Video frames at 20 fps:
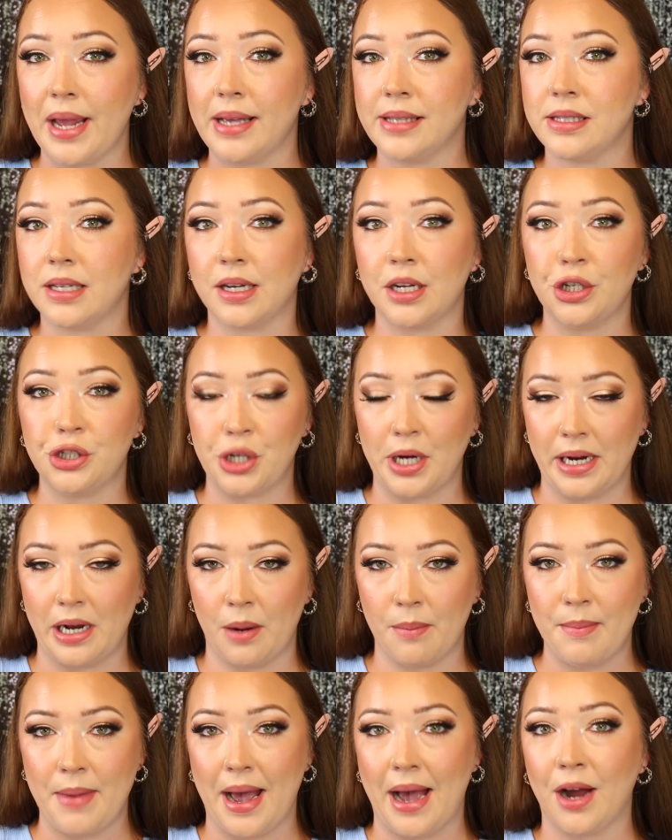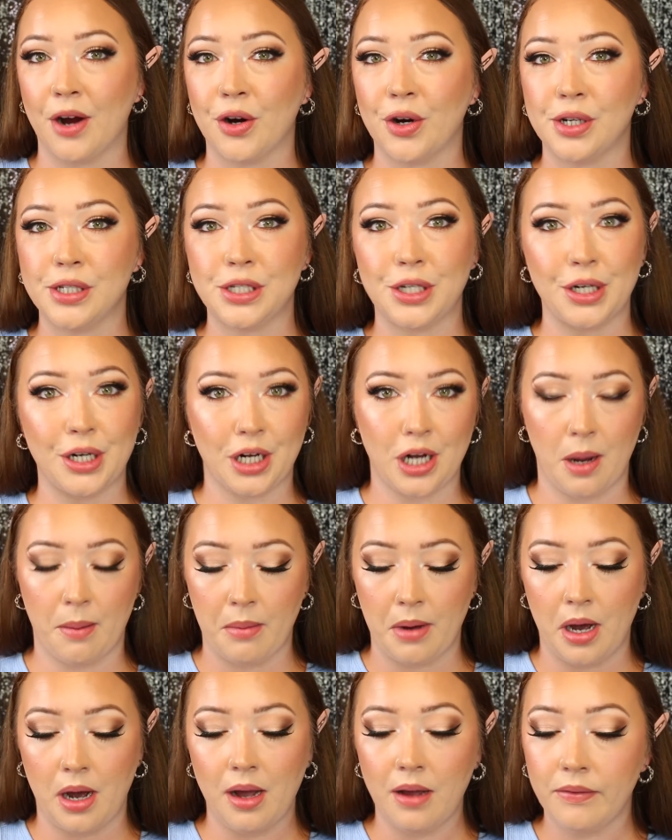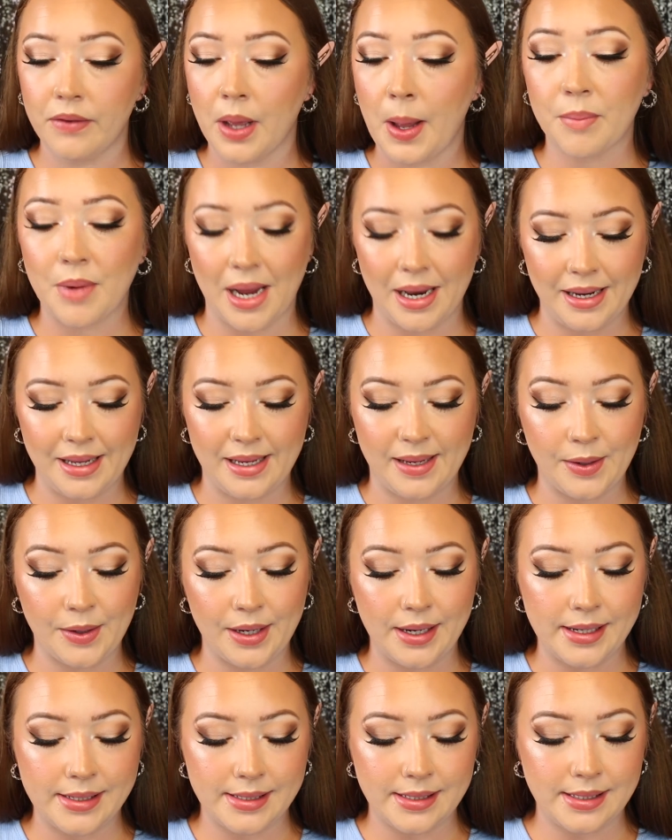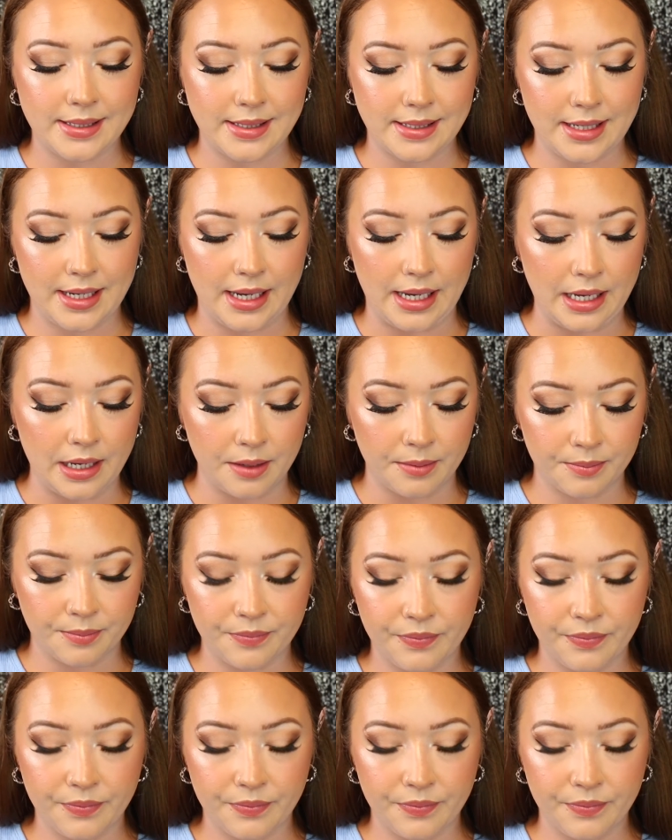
is it going to dry down matte or is it going to come off? I'm kind of curious to see.